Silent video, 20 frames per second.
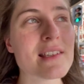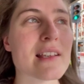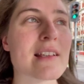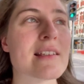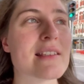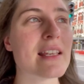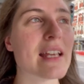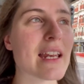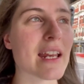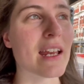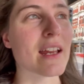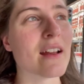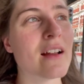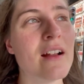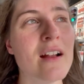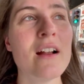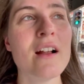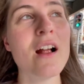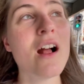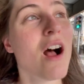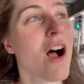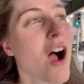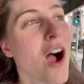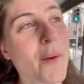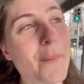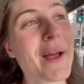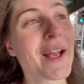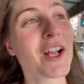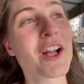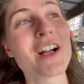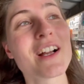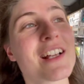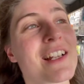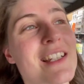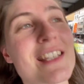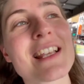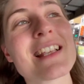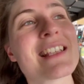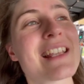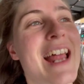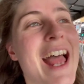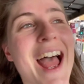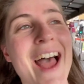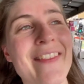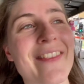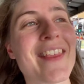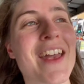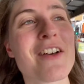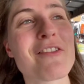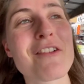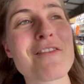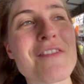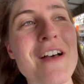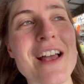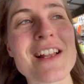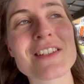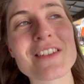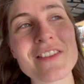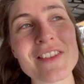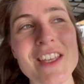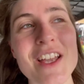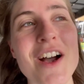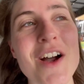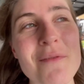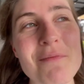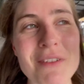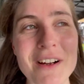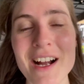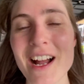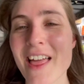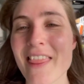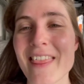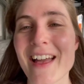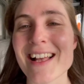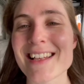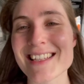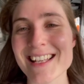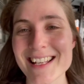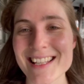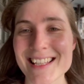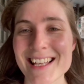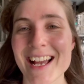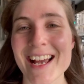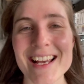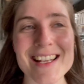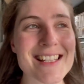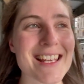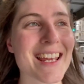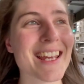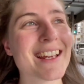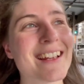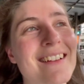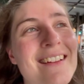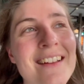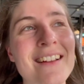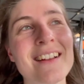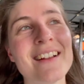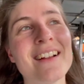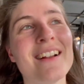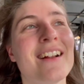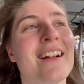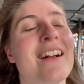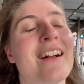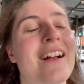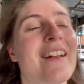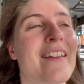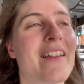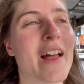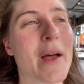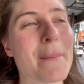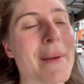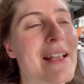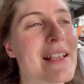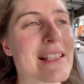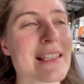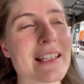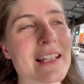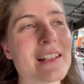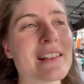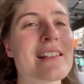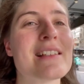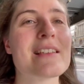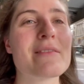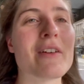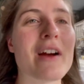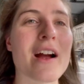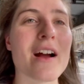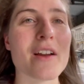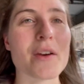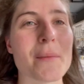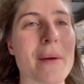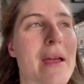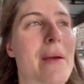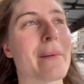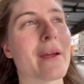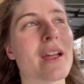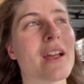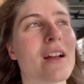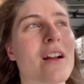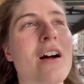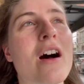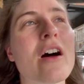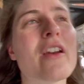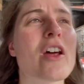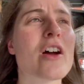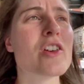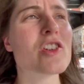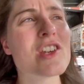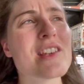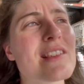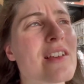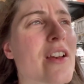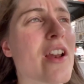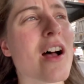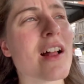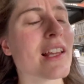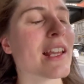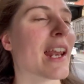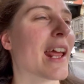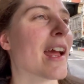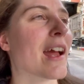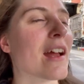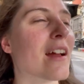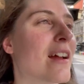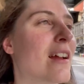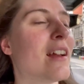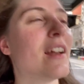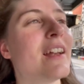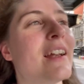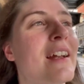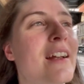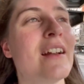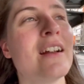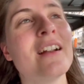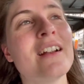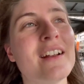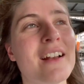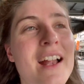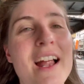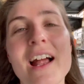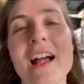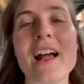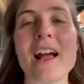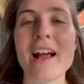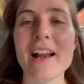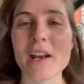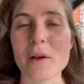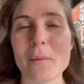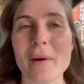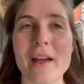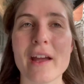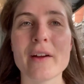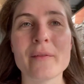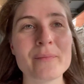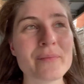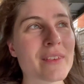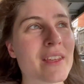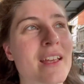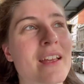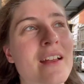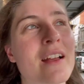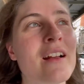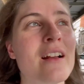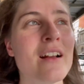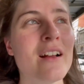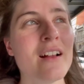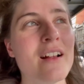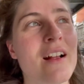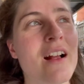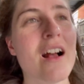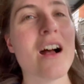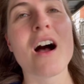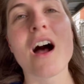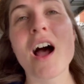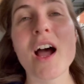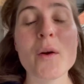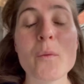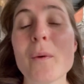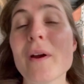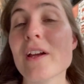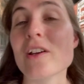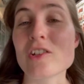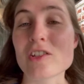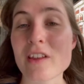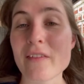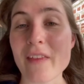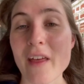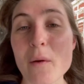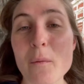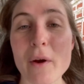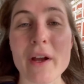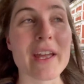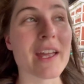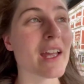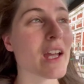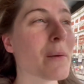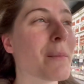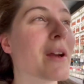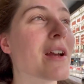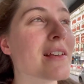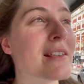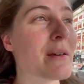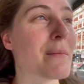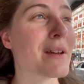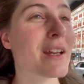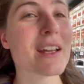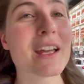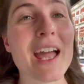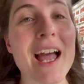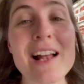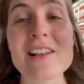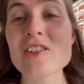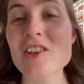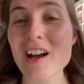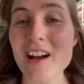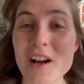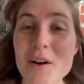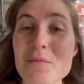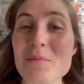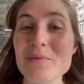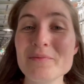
city. Oh my gosh, there's an ad there for Phantom of the Opera. That's exciting. That means Lil's around, maybe. Oh no, she's on holiday. Anyway, I wish that they were here because then we could catch up.